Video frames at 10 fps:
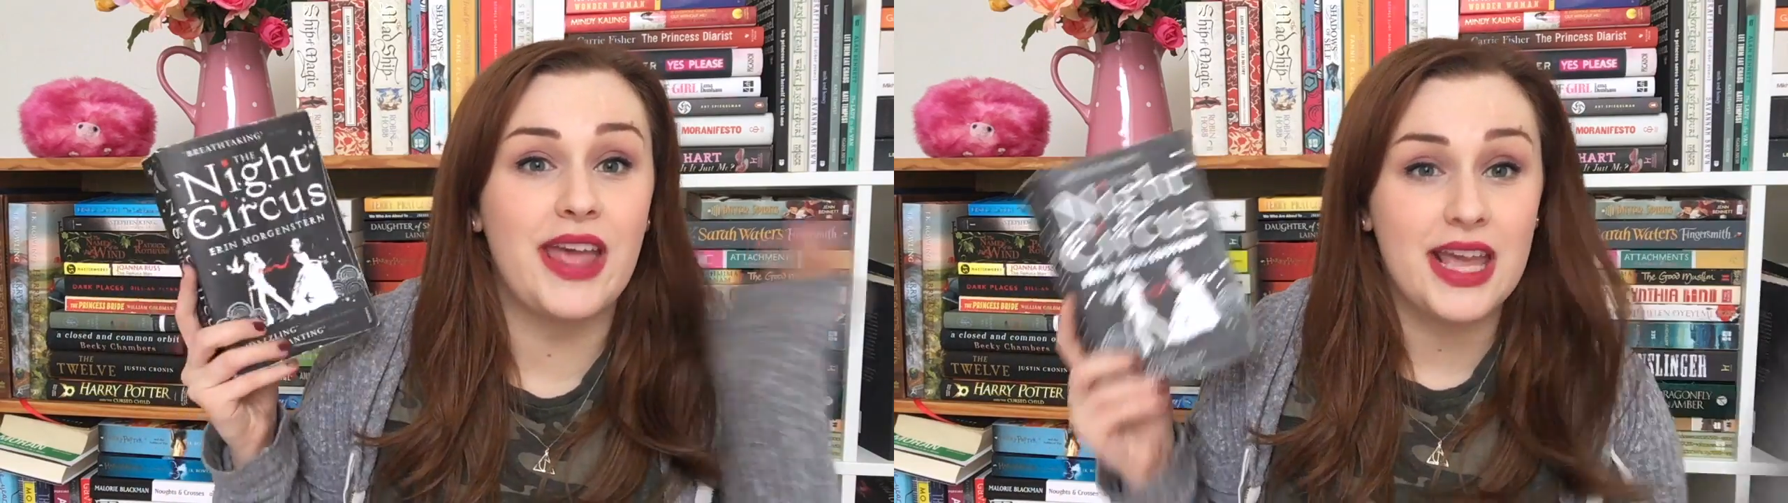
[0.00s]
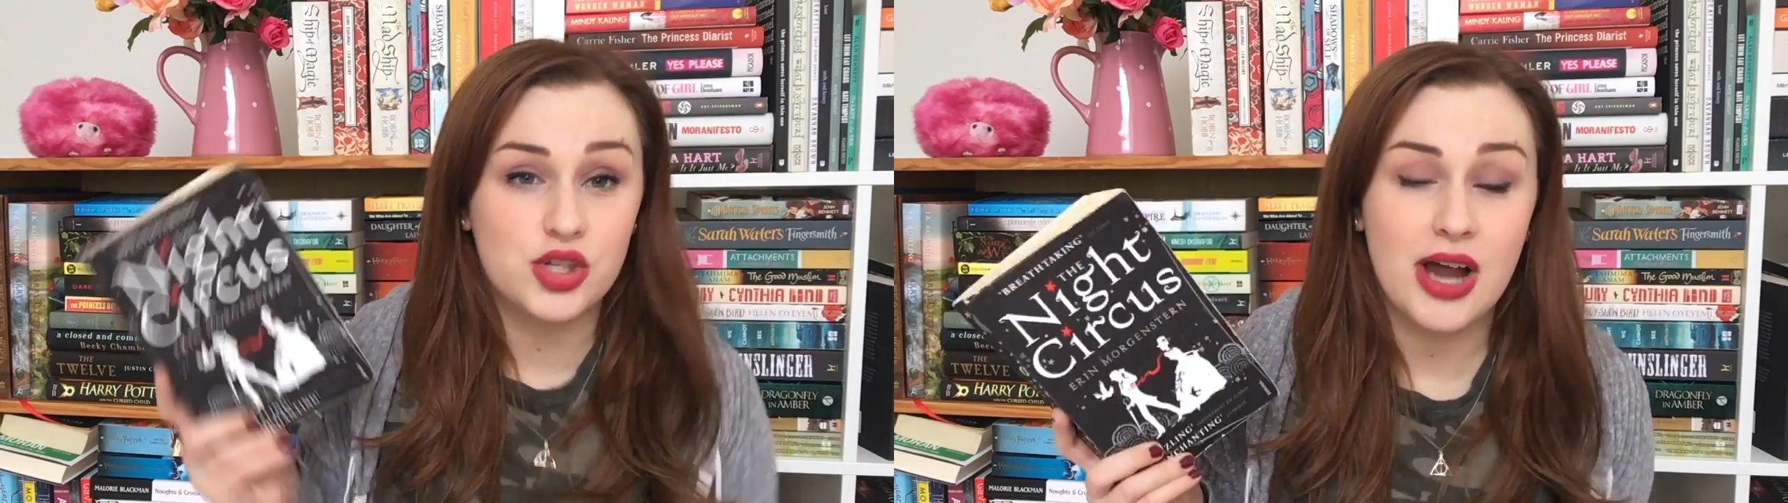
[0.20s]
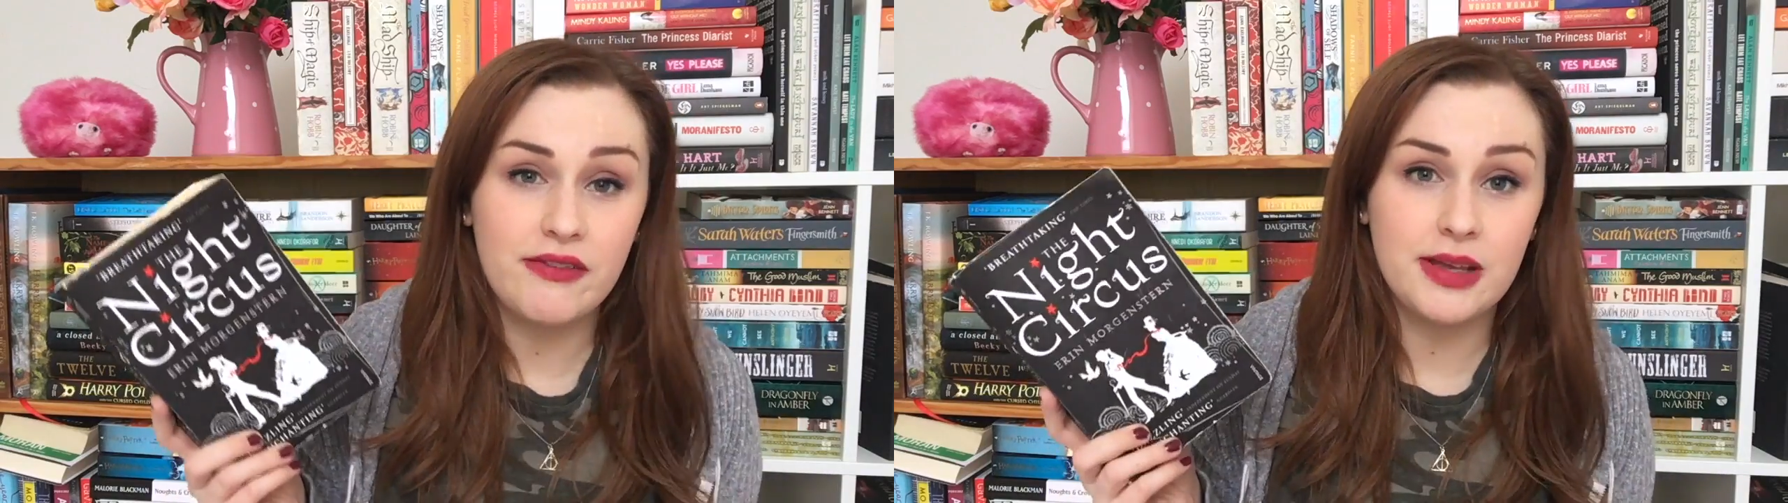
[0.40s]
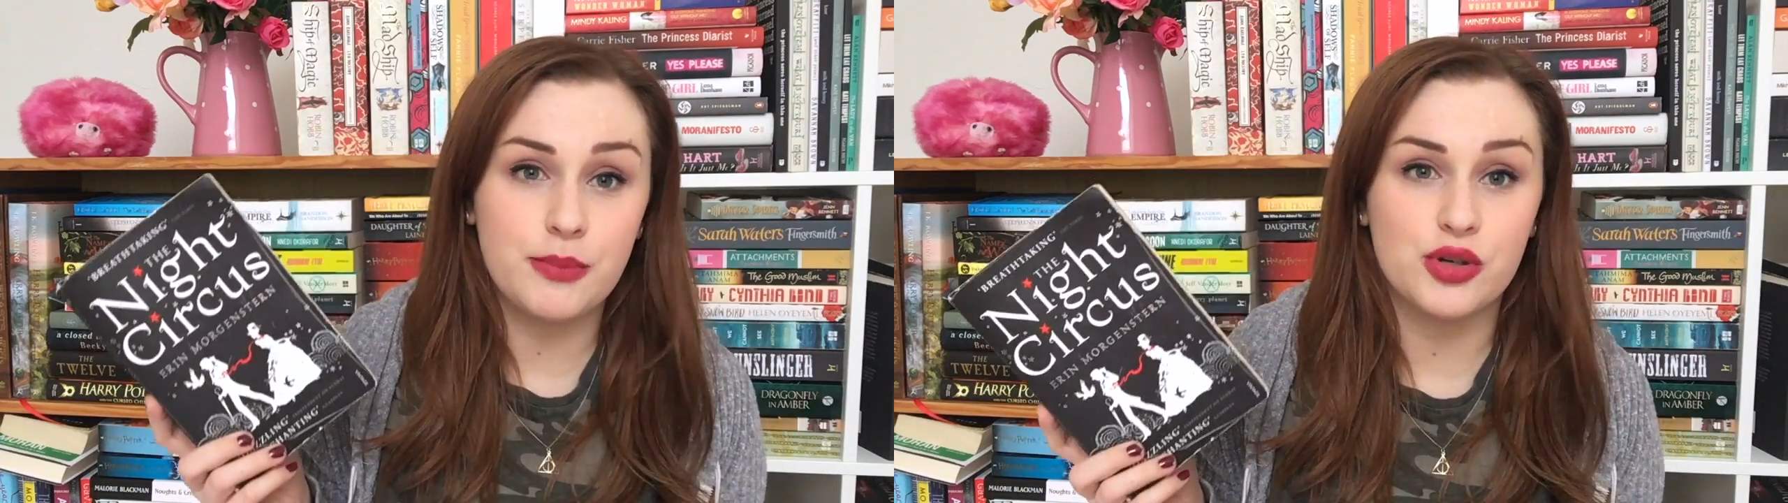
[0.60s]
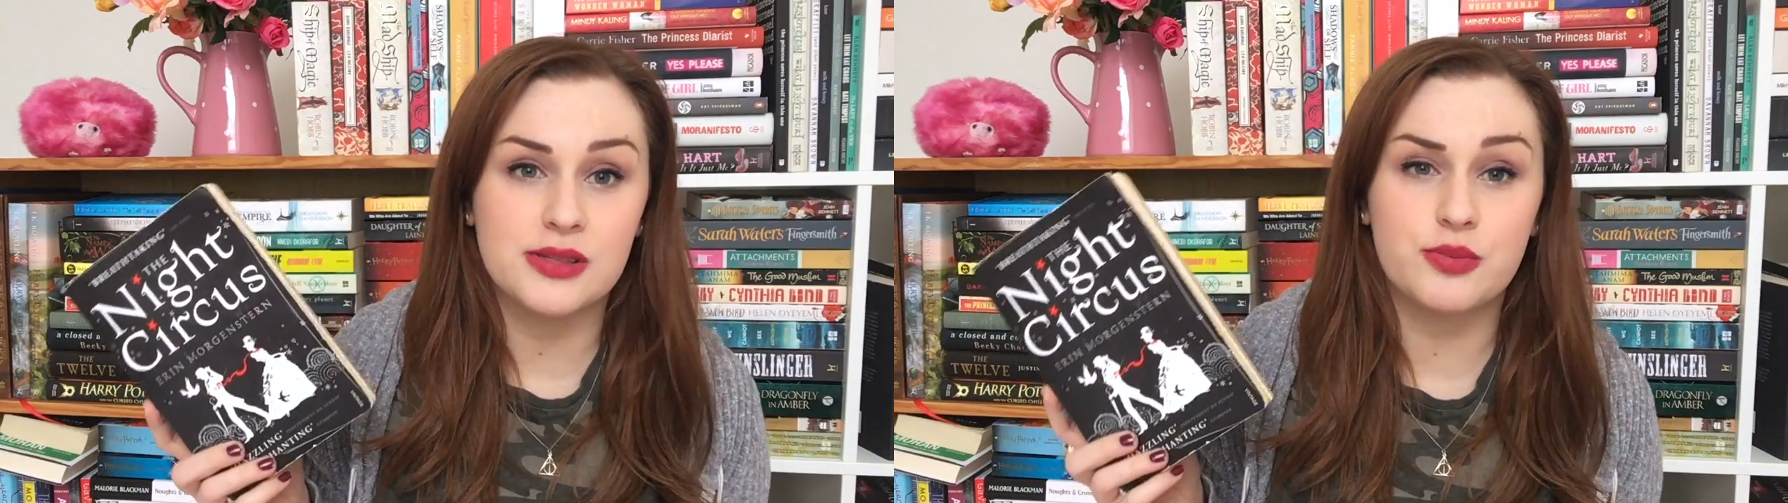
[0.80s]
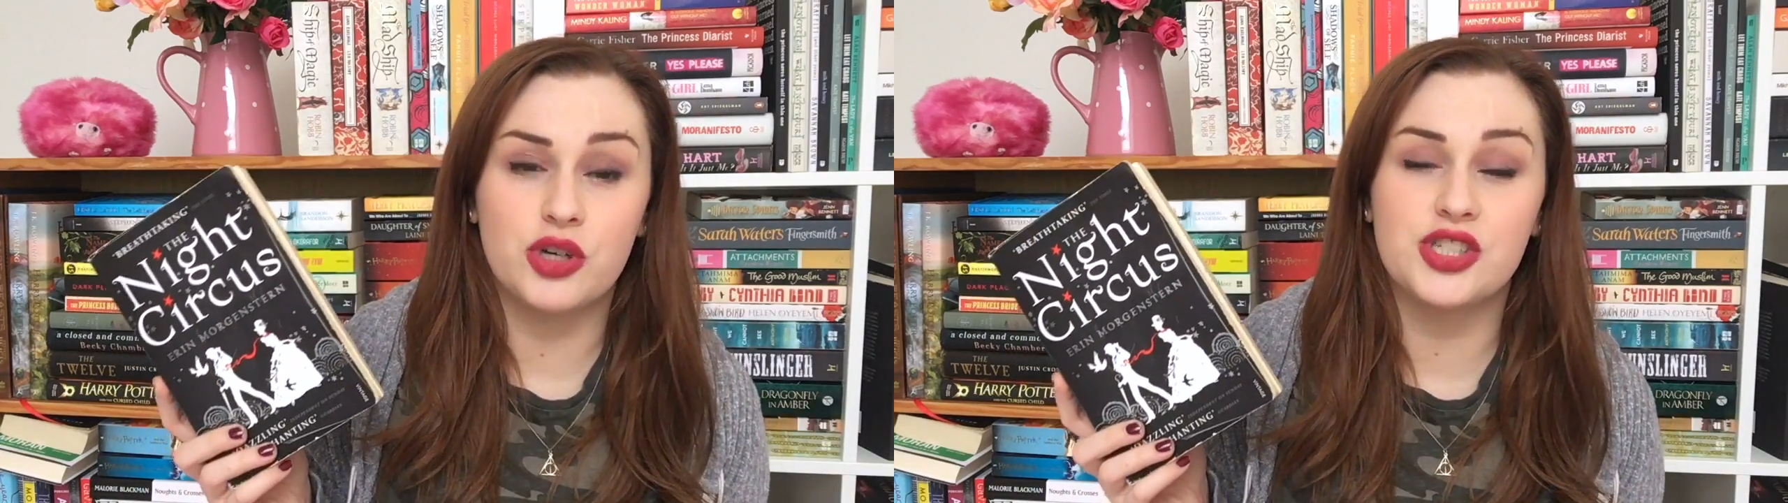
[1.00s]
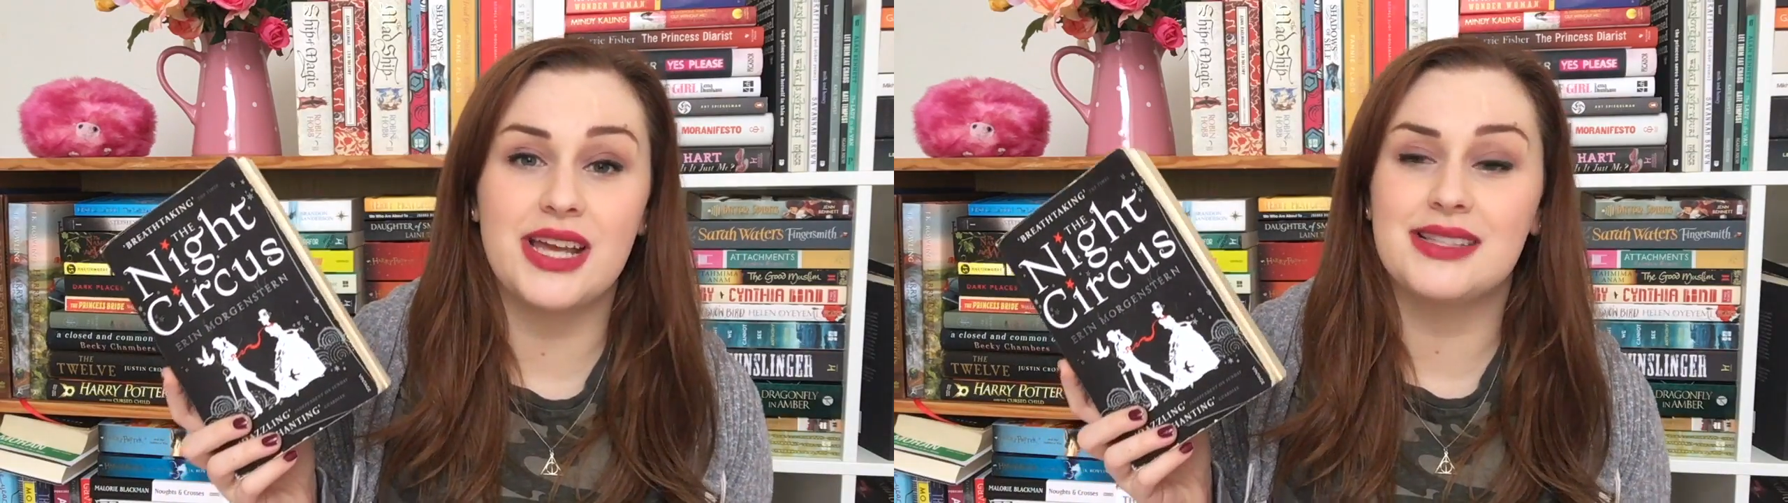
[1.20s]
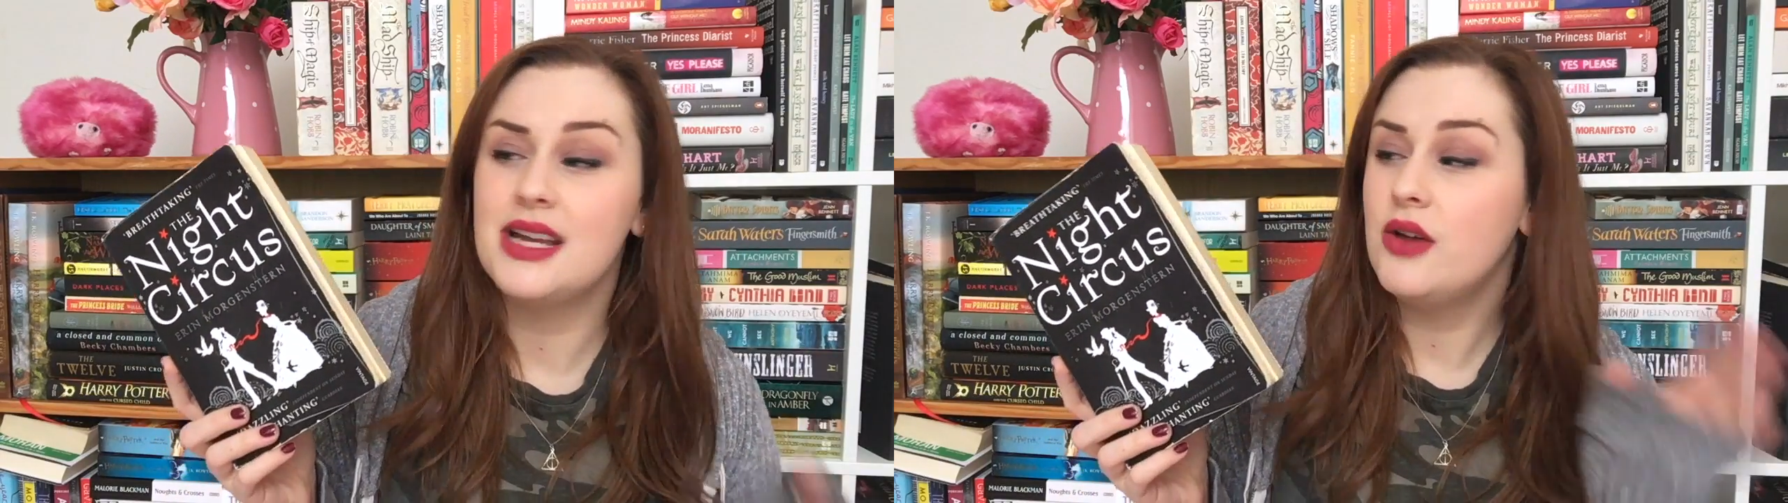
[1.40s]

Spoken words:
a travelling books project